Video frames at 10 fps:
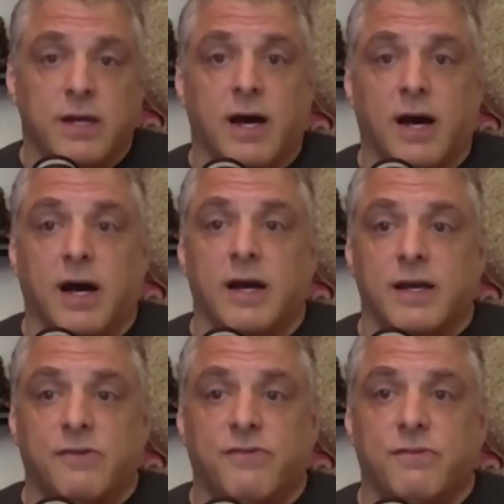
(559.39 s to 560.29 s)
Uh,
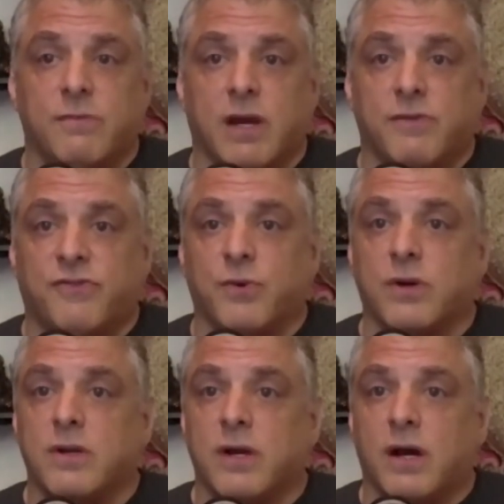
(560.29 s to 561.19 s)
it's uh,
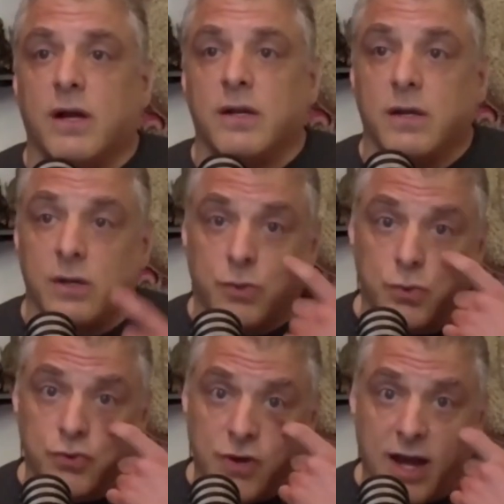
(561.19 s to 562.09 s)
stored on uh,
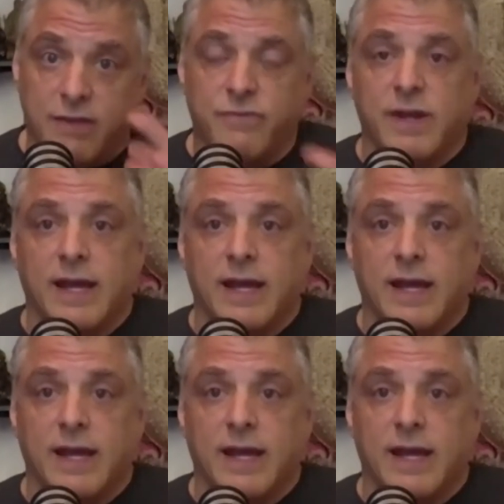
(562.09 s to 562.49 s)
Google Drive,